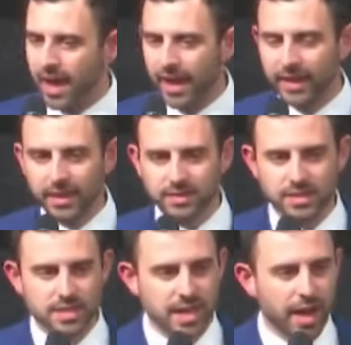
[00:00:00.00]

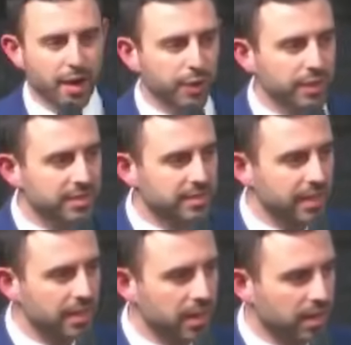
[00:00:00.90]
against the terrorists
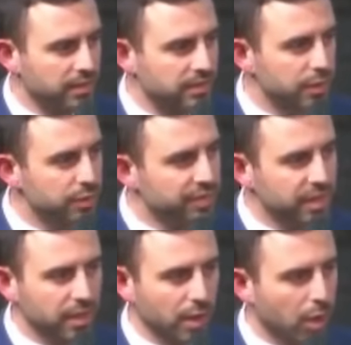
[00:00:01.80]
in Gaza who
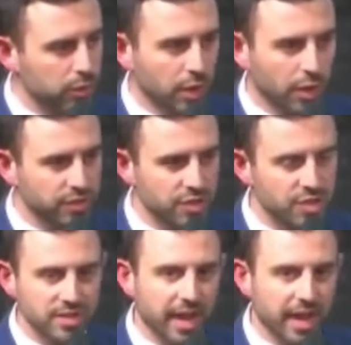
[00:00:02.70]
still hold hostages